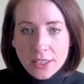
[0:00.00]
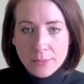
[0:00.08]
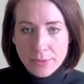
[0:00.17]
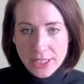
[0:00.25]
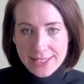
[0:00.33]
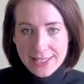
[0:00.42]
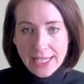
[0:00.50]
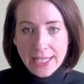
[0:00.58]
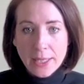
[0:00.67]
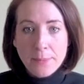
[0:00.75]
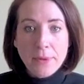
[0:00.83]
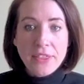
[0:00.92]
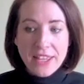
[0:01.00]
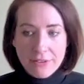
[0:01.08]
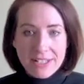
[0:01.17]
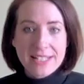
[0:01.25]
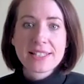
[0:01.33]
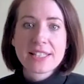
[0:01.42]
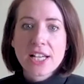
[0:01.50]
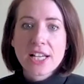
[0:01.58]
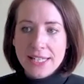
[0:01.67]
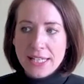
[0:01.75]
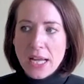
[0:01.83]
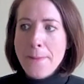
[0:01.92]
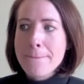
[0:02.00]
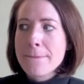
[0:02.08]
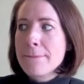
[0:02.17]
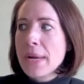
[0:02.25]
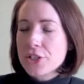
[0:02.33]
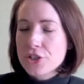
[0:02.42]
per se, but there is certainly a much